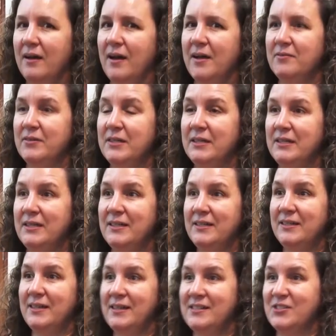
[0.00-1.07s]
I
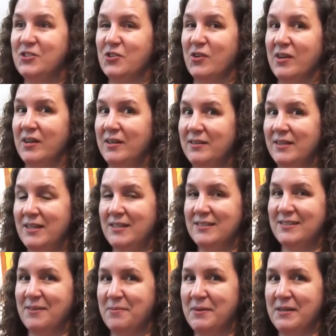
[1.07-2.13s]
really enjoyed the
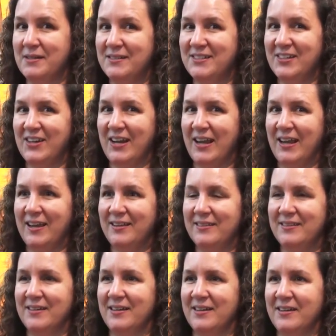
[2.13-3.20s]
exhibit today.
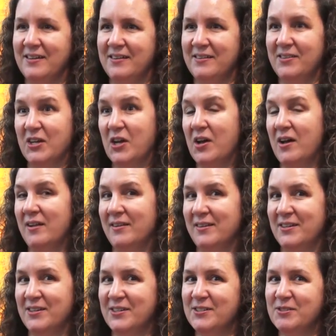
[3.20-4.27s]
The
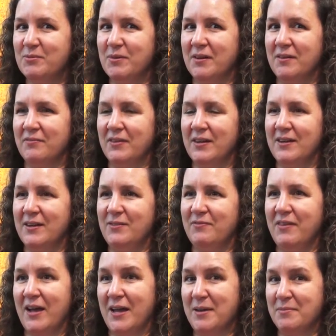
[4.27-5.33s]
colors were very
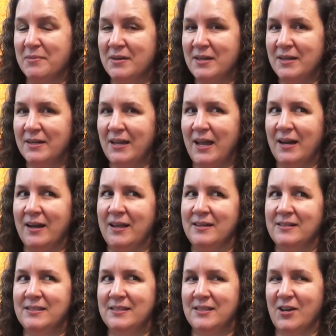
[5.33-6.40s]
vibrant, and
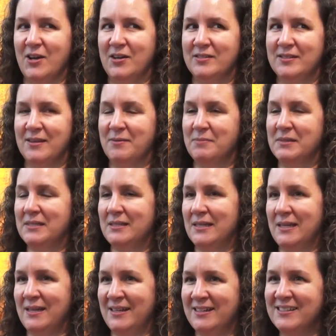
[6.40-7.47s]
I saw some
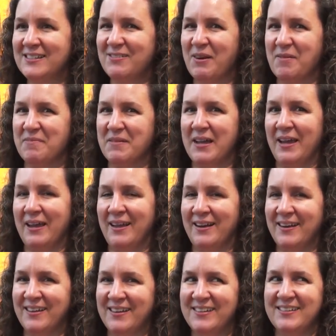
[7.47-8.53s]
scenes from
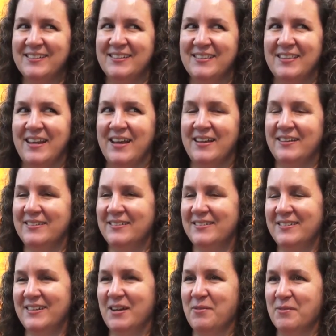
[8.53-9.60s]
Guyana
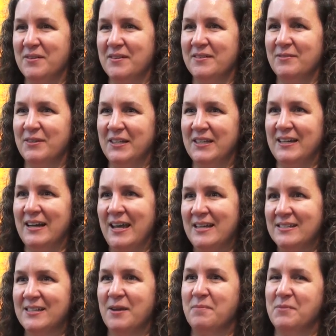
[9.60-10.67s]
that were really
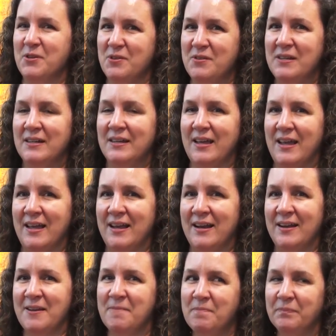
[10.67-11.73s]
nice. I'm new in
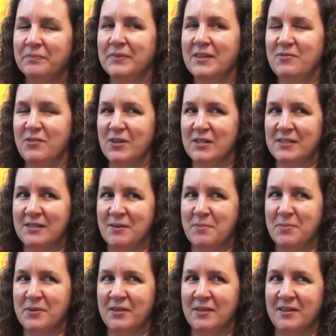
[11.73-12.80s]
Guyana. For
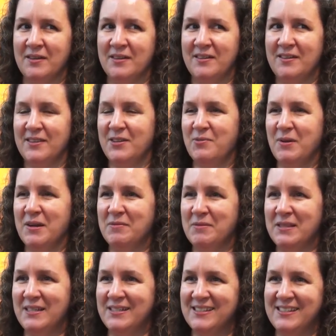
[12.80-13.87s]
example, the one
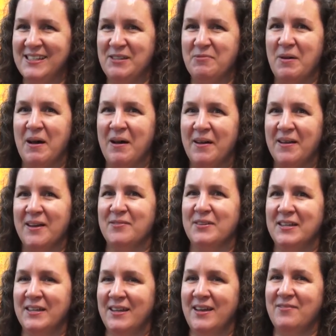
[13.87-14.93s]
with the seawall, I
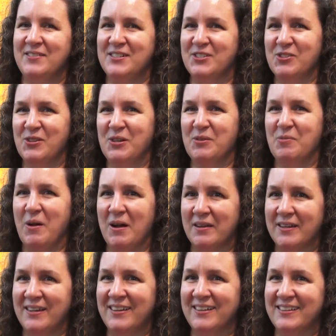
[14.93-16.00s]
really have enjoyed
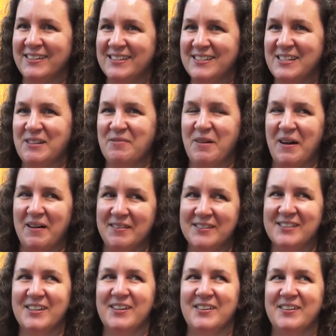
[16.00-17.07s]
walking on the seawall,
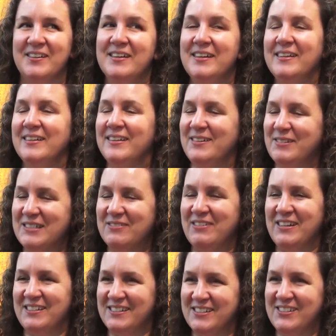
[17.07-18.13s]
so it was
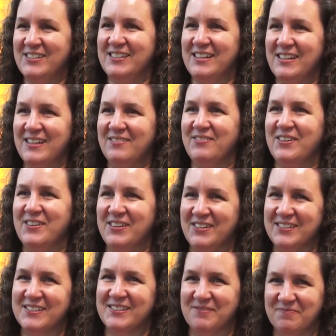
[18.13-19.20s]
fun to see the
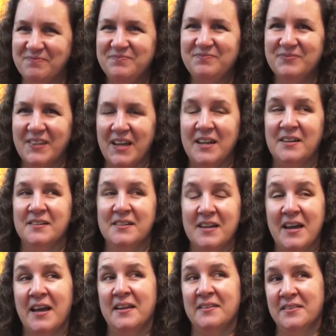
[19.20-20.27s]
photos
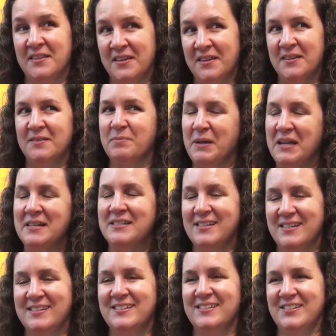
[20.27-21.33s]
and the
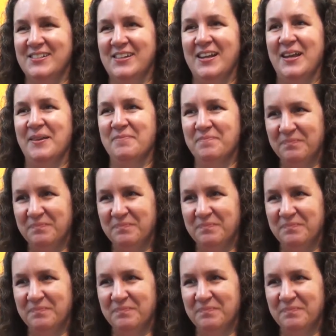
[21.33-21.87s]
paintings today.